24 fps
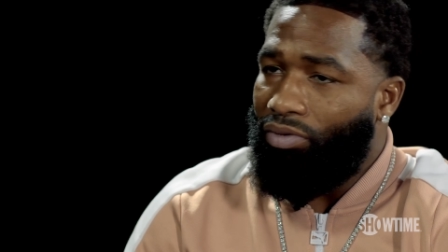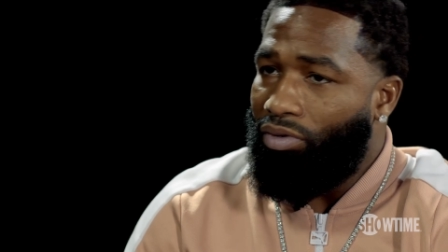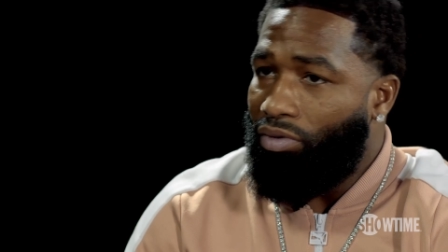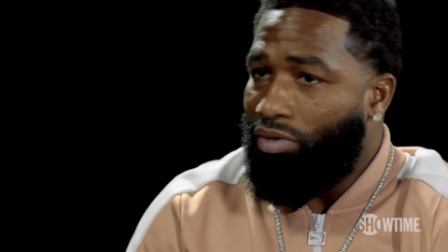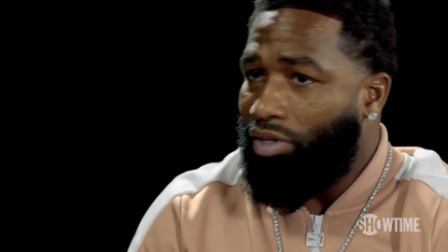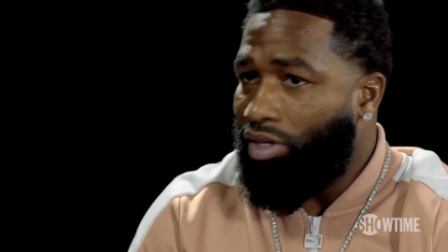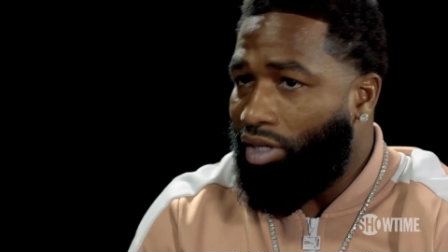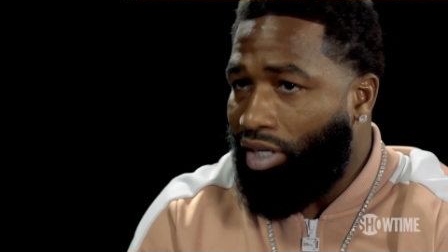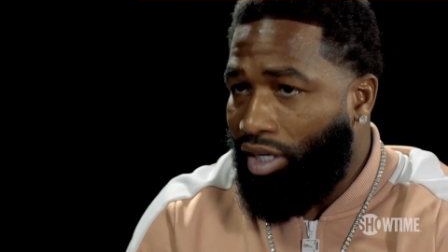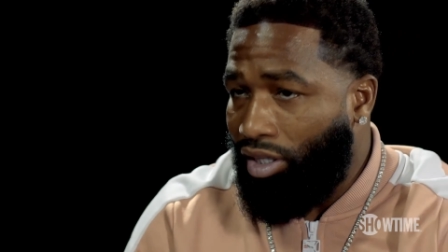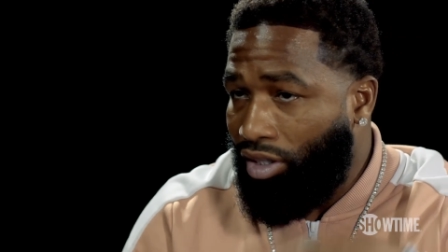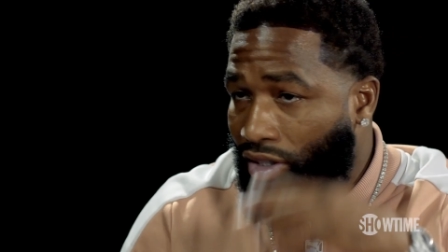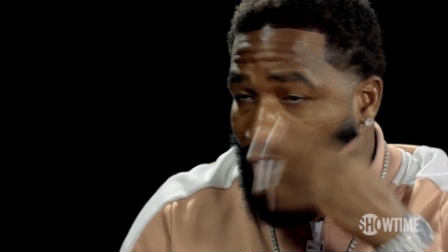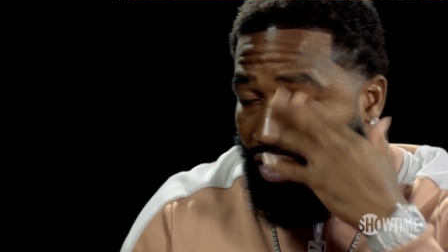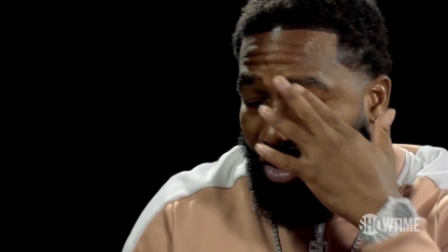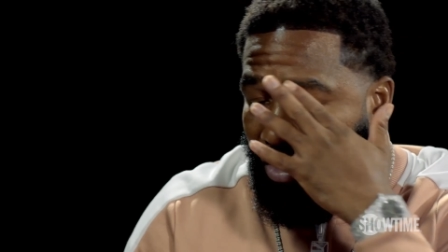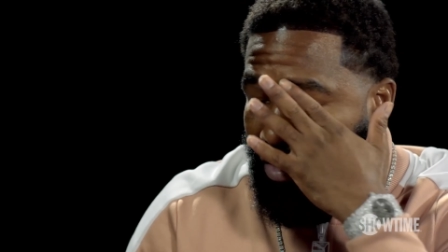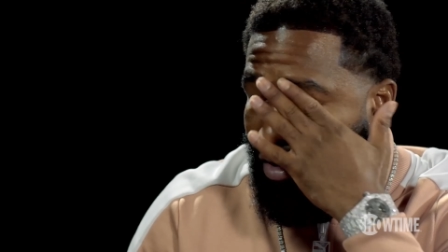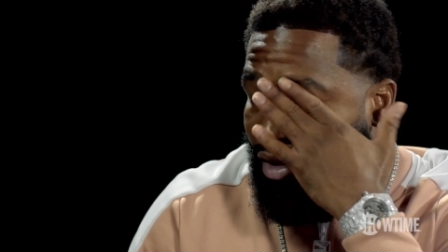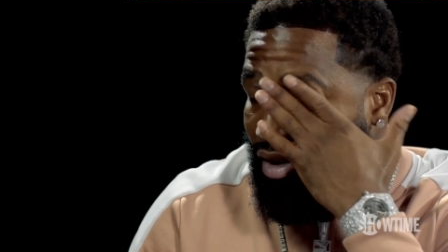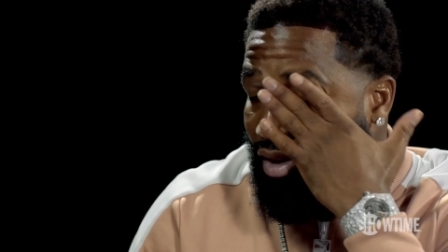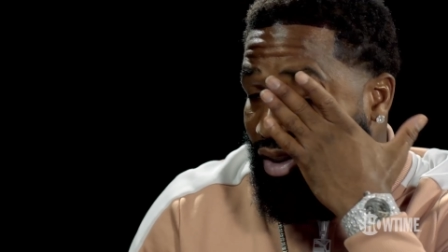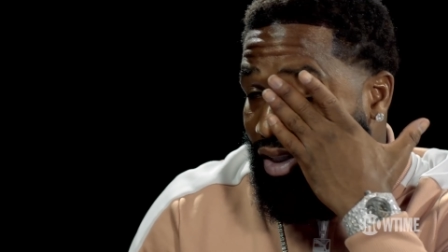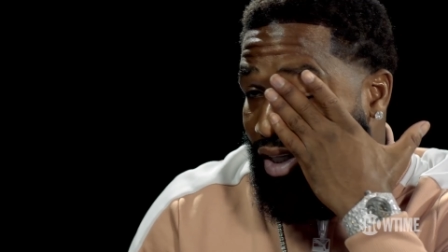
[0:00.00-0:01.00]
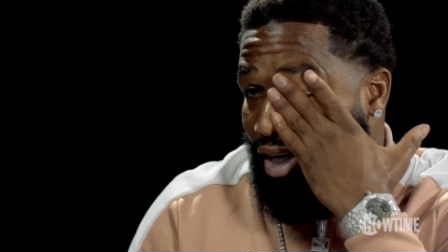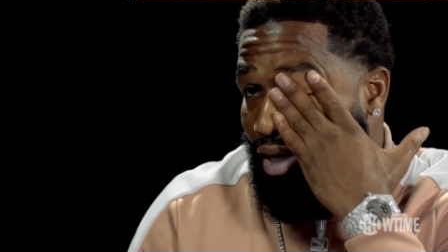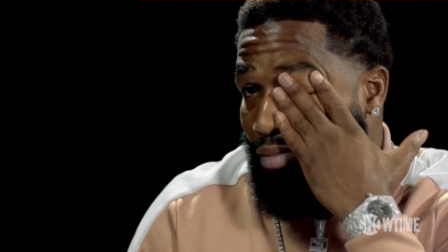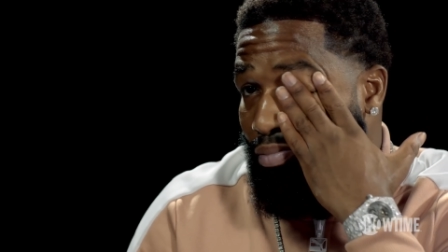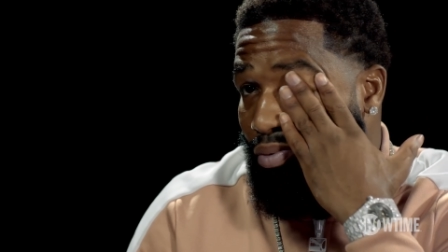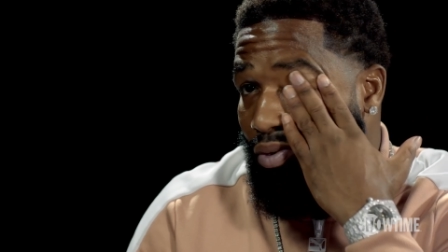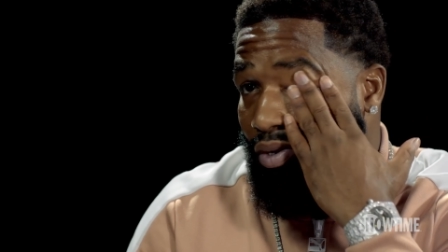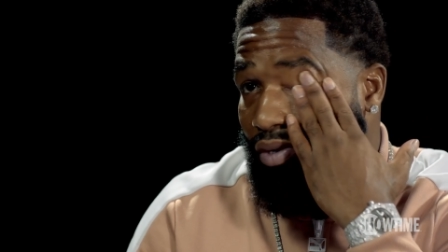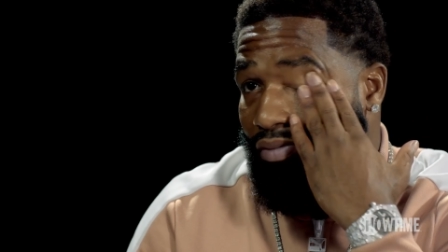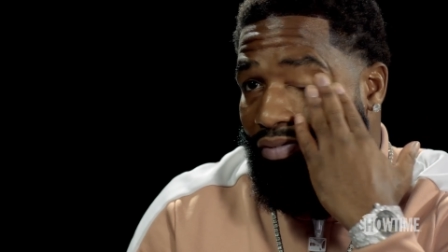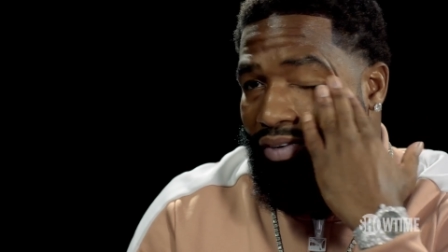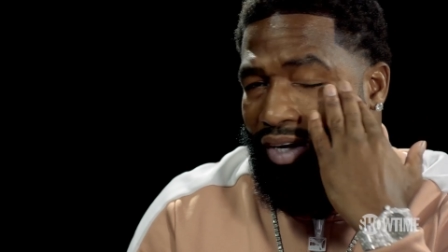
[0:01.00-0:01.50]
you look at the the Shawn
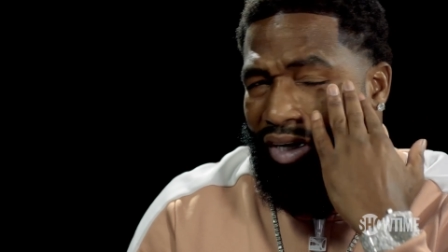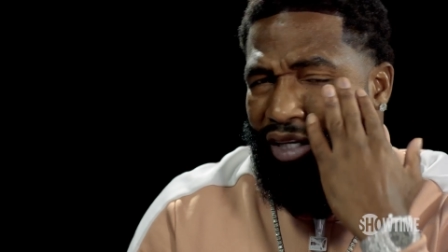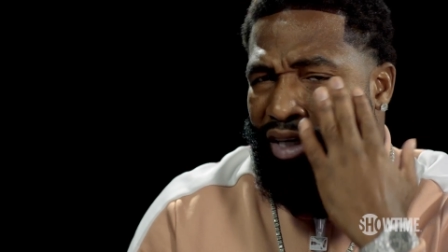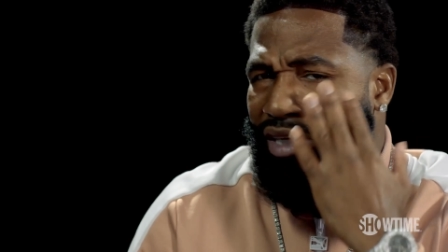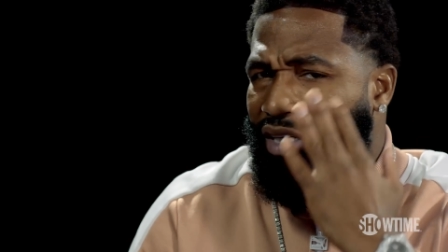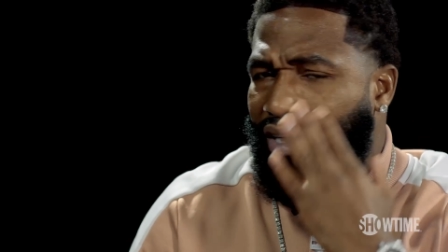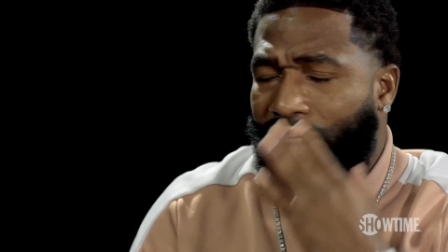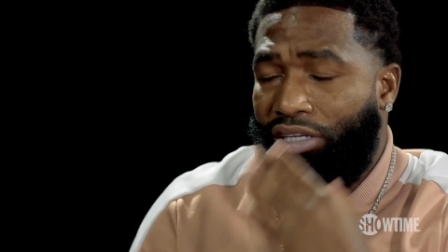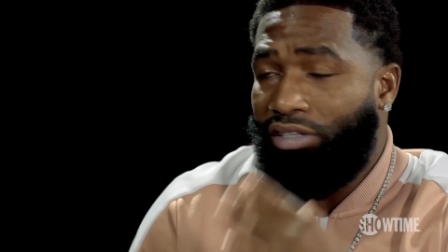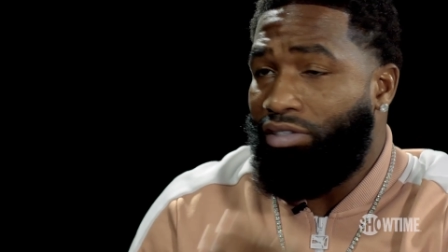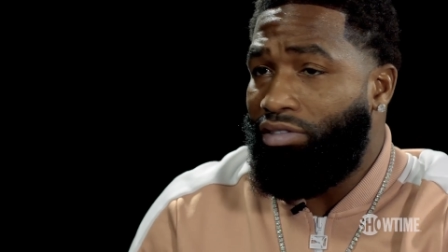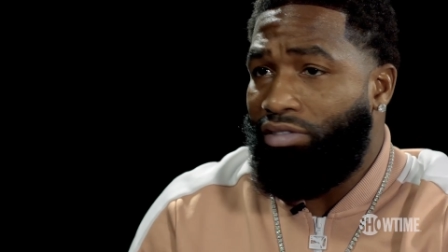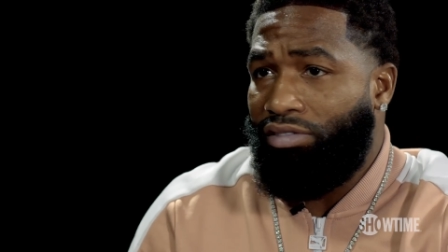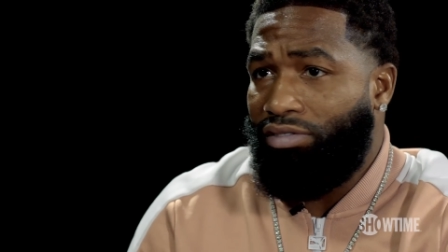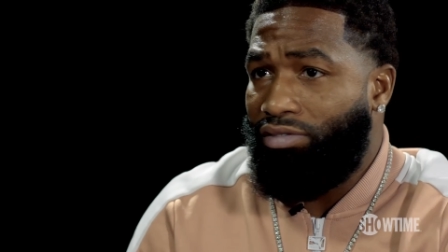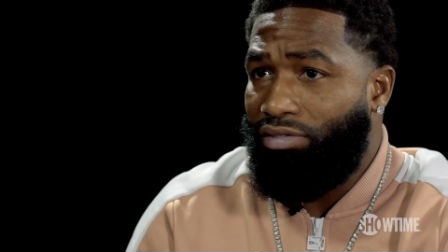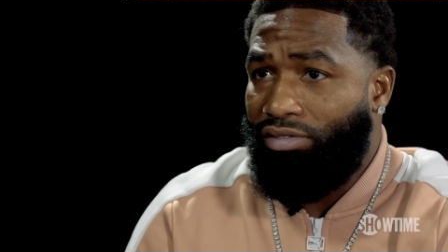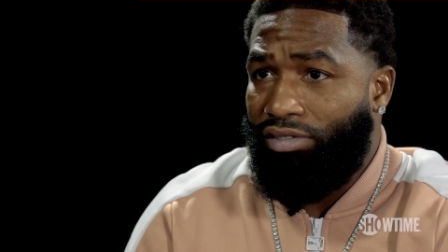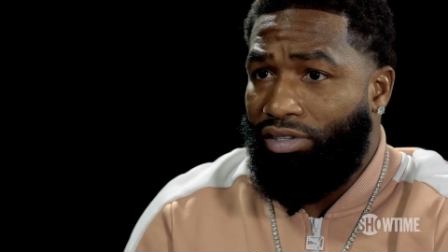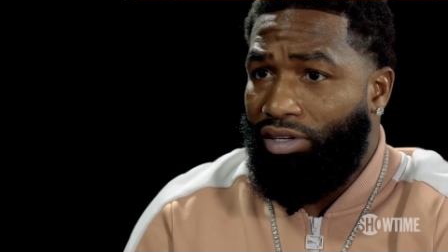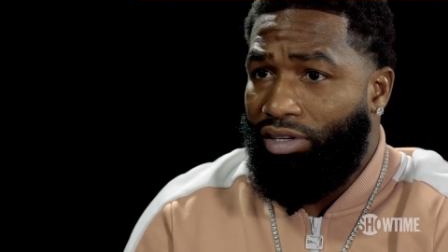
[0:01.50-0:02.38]
Porter fight, he didn't